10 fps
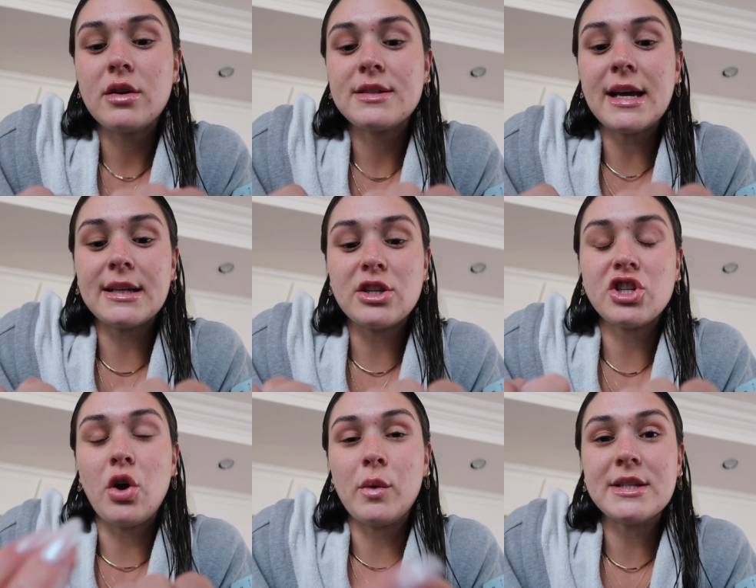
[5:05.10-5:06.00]

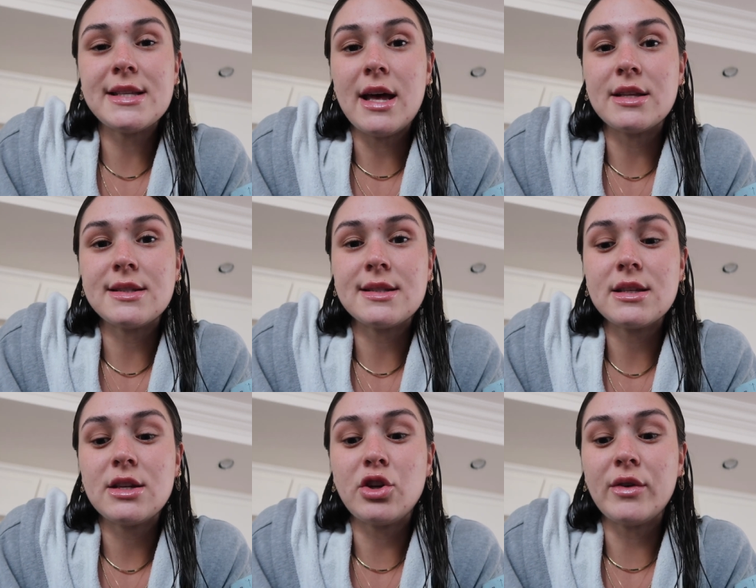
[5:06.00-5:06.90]
technician always says,
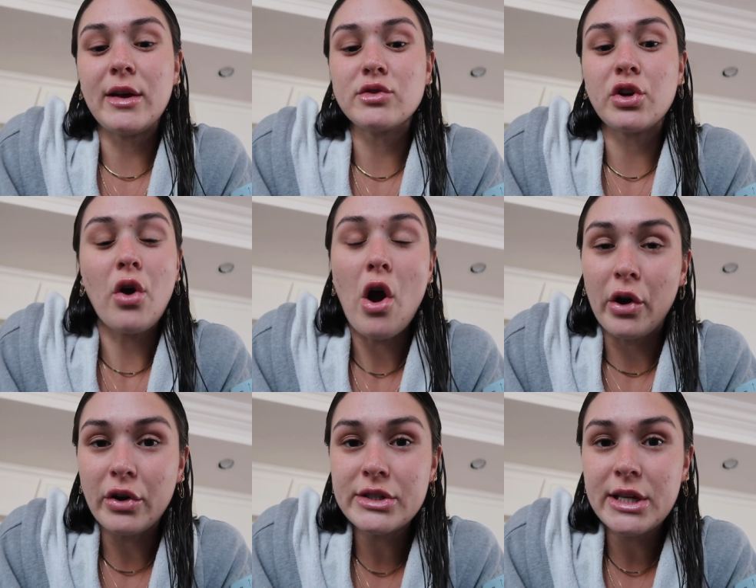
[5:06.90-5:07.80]
your nails are
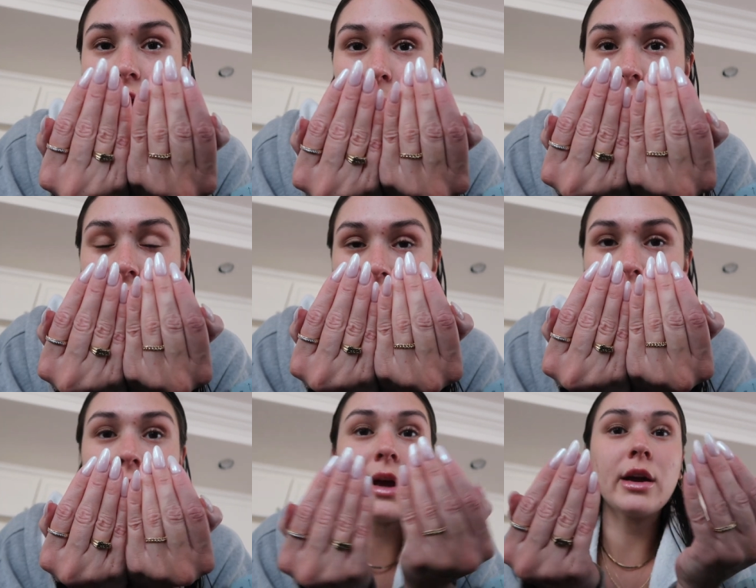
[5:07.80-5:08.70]
art. And I'm like,
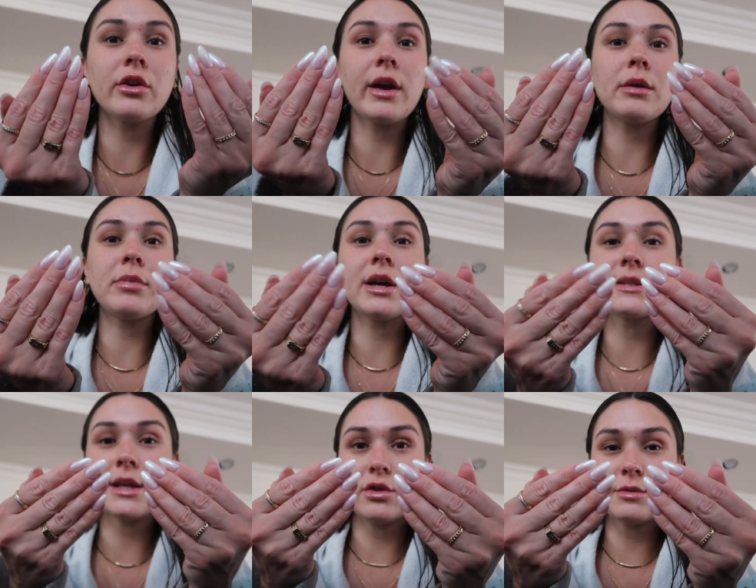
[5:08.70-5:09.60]
okay, yeah, you're right.
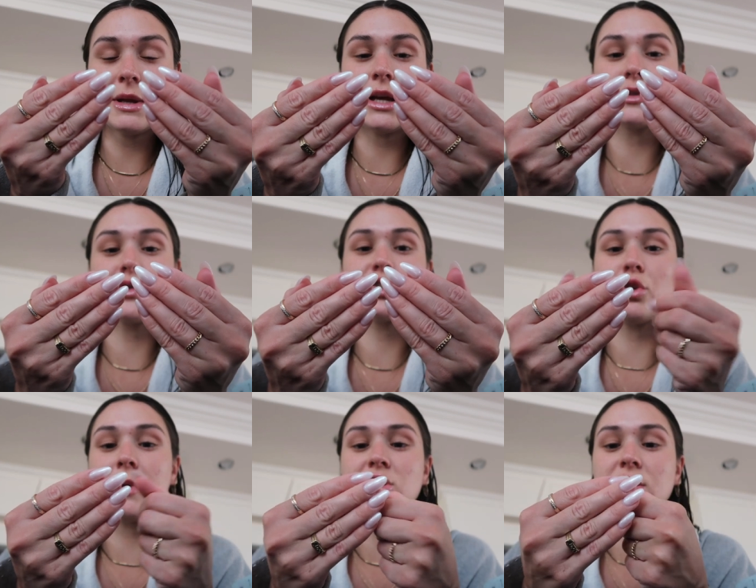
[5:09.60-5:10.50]
Because I use my nails for
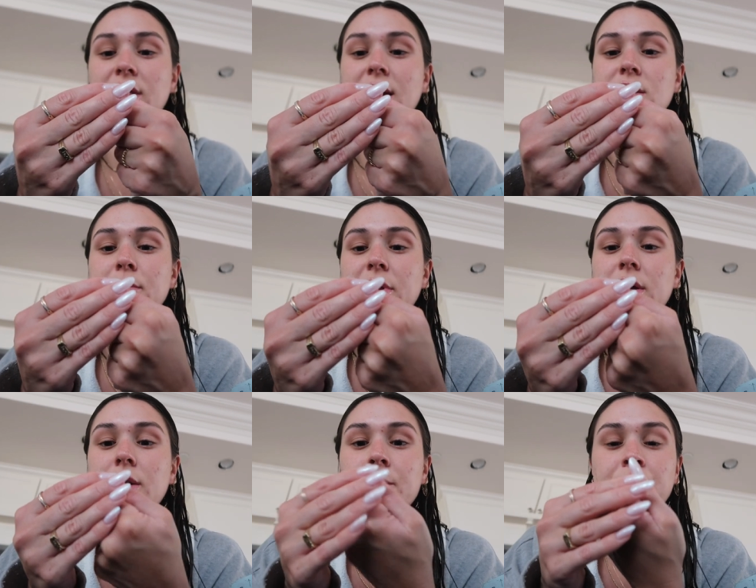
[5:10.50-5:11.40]
so much that they end up
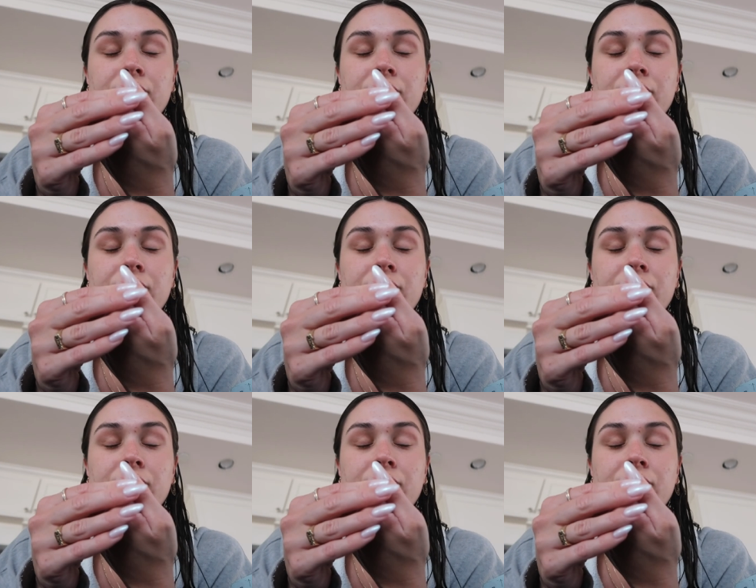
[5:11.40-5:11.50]
like